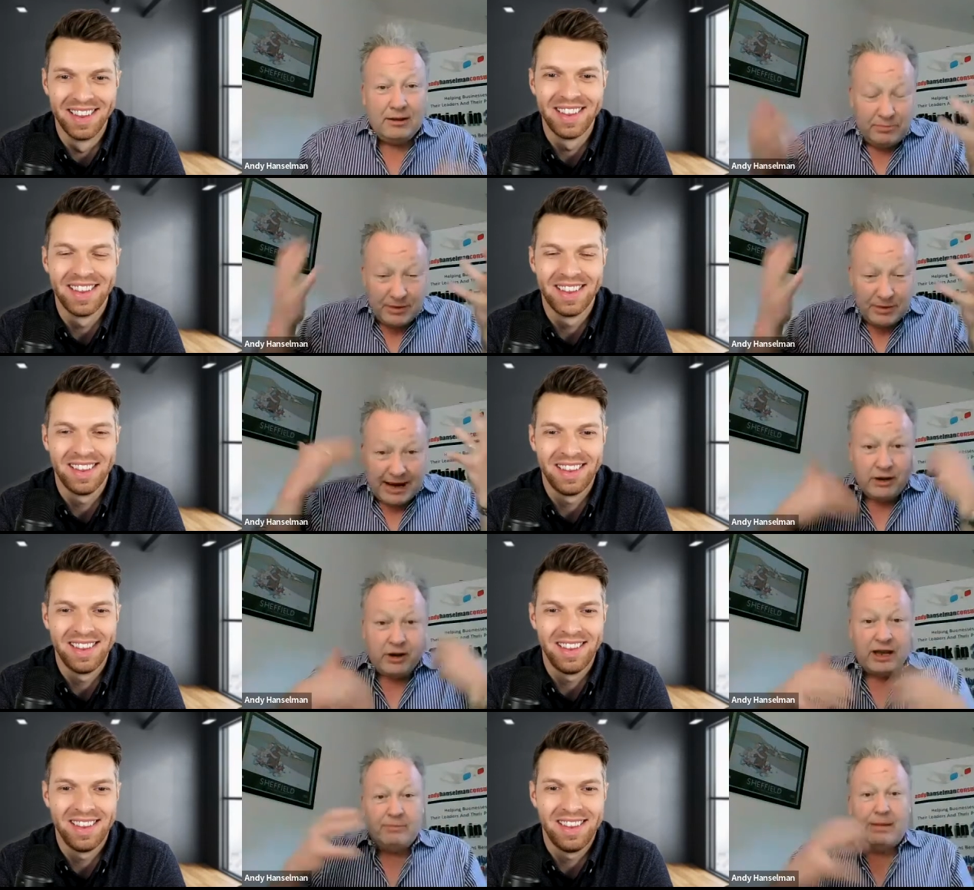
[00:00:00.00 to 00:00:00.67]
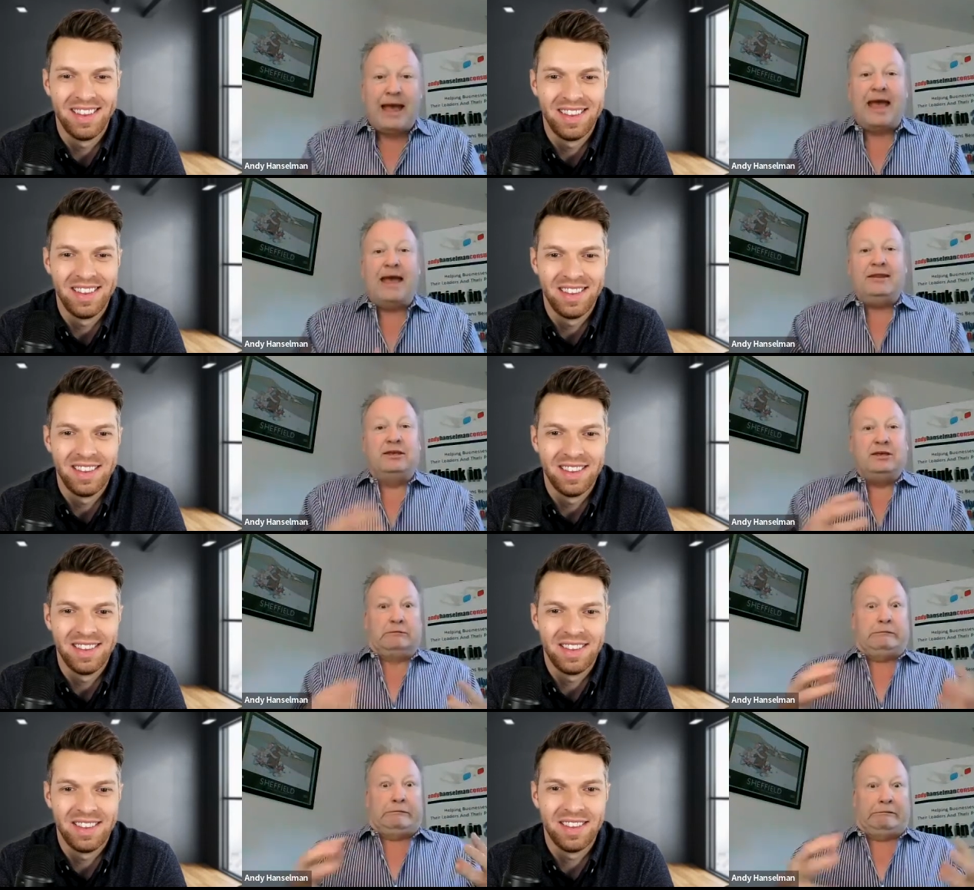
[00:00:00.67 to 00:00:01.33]
Speaker 1: But I got in my head
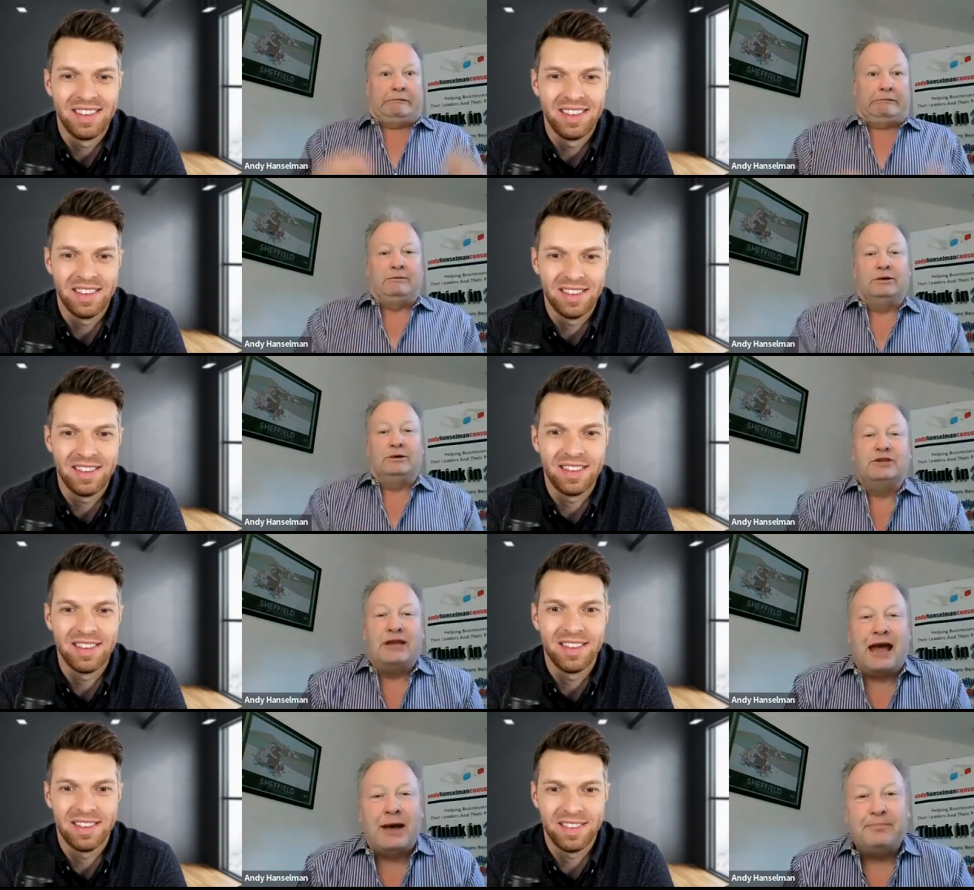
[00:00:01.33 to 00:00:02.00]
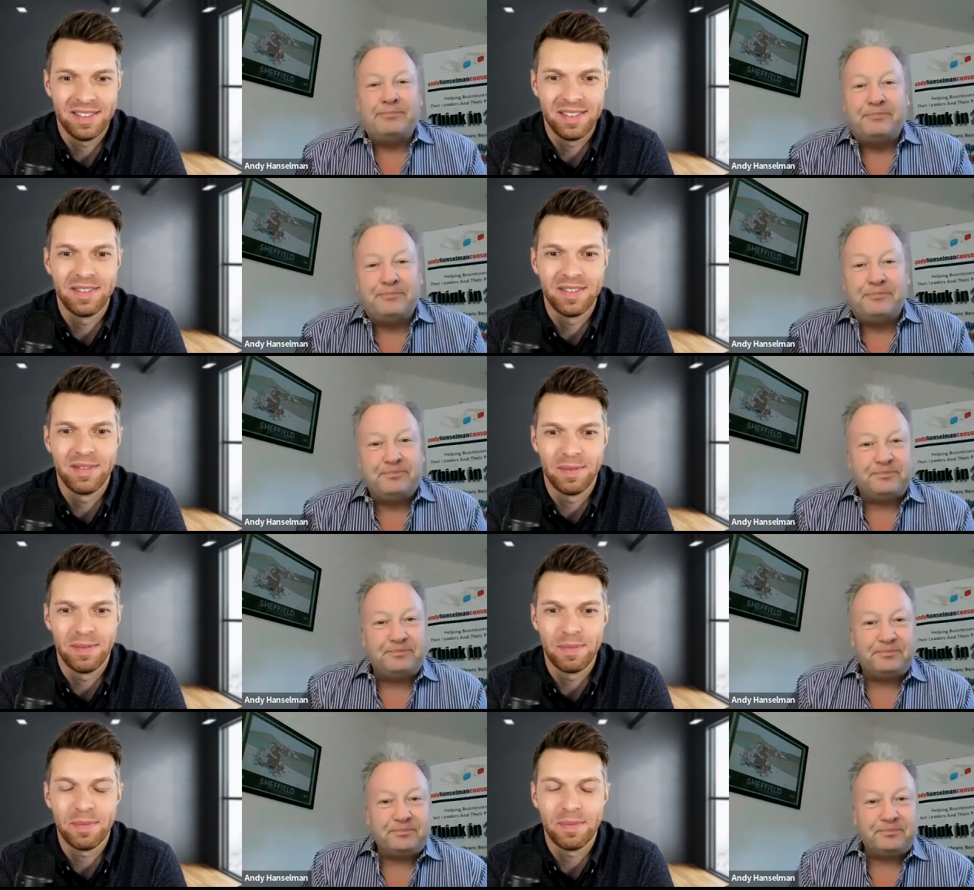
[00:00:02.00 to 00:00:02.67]
this, what's going to happen?
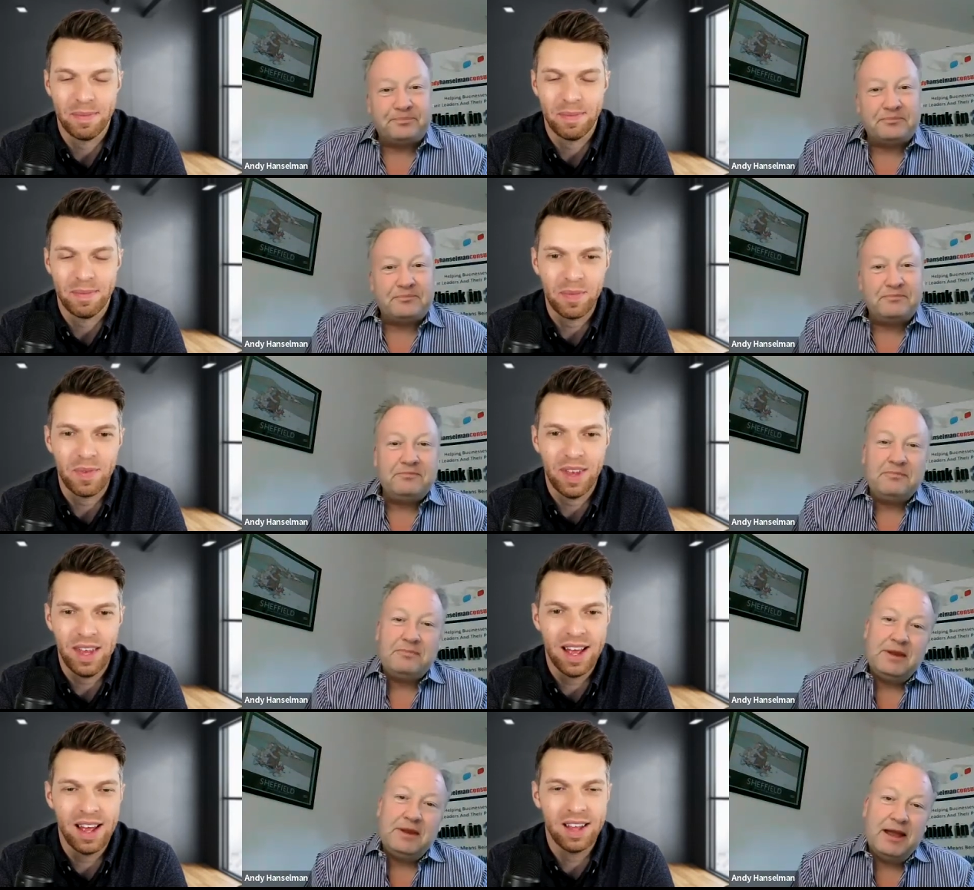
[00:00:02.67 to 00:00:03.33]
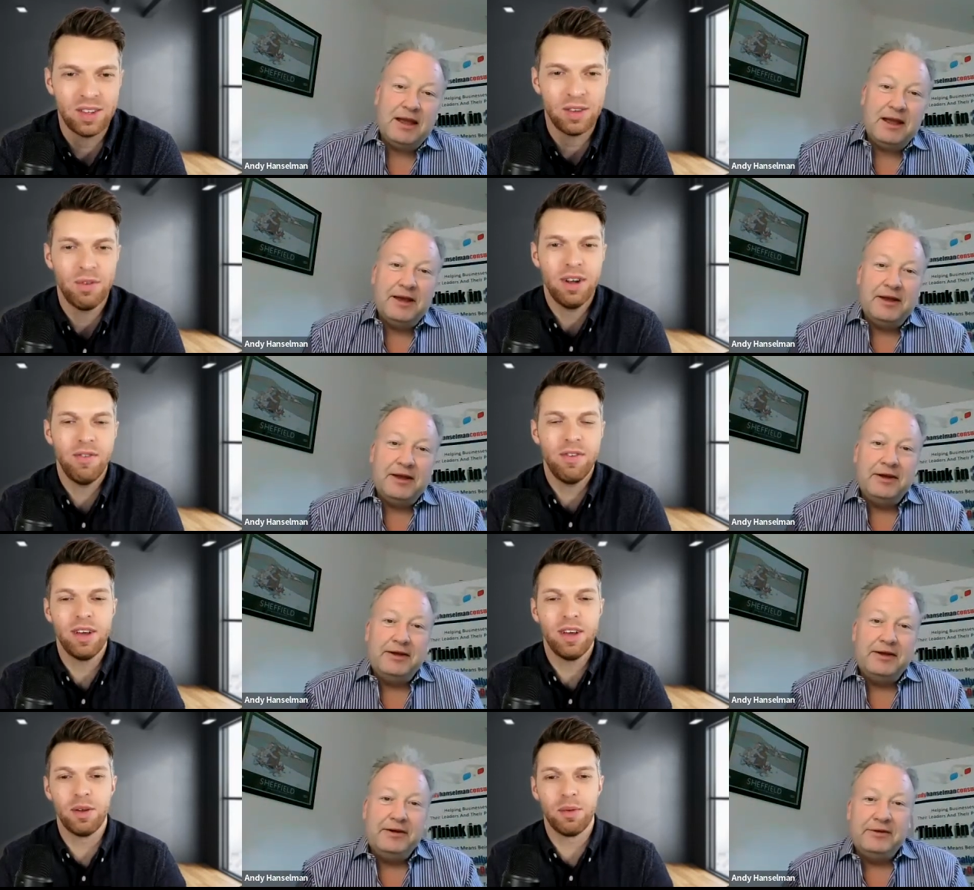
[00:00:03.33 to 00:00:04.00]
Speaker 2: Yeah, it's a really, really
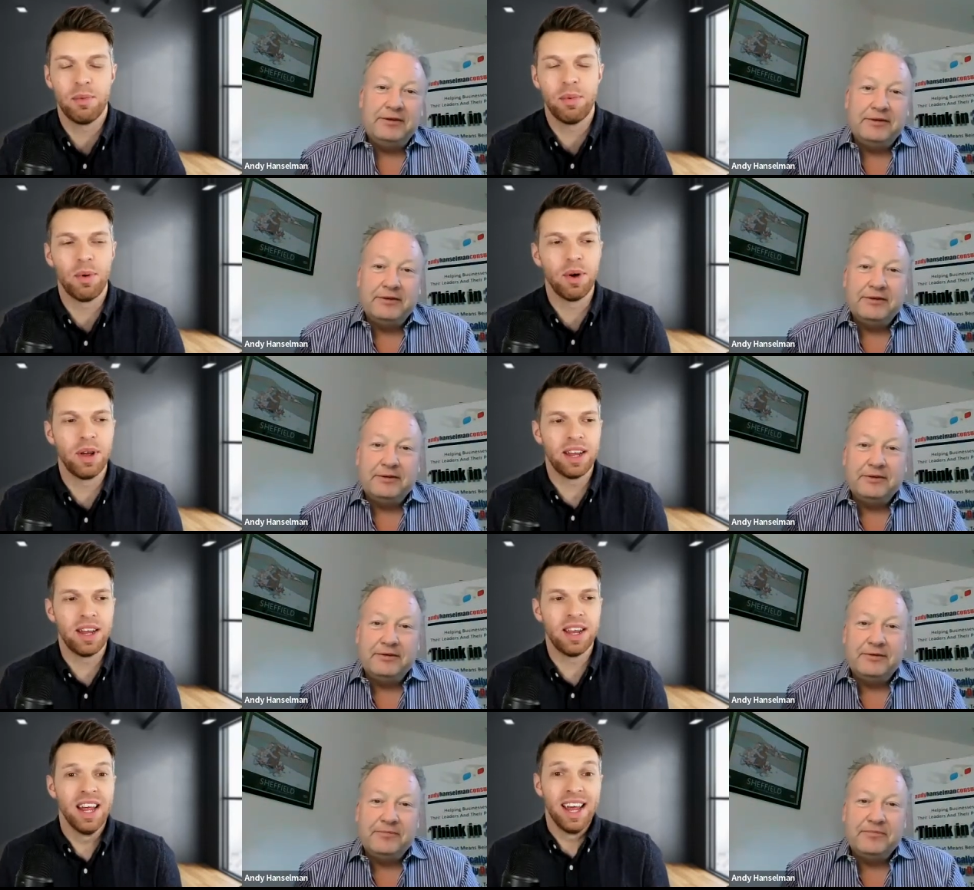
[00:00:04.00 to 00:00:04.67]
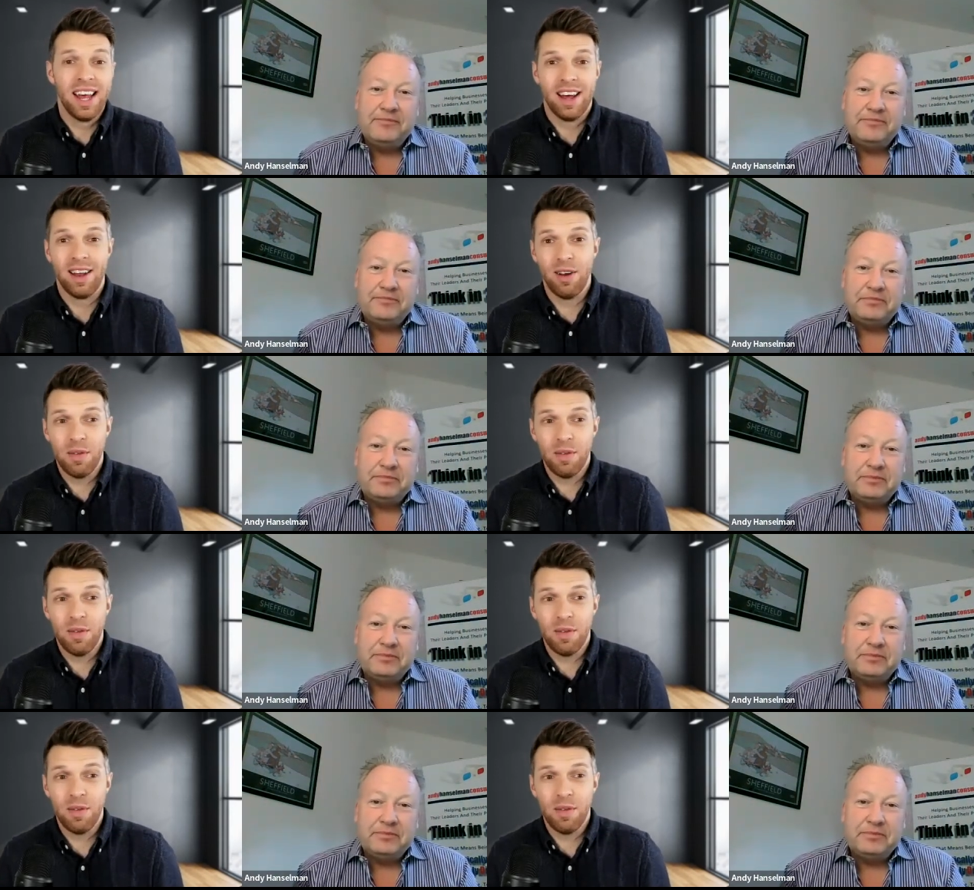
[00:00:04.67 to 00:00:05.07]
good point. And a lot of the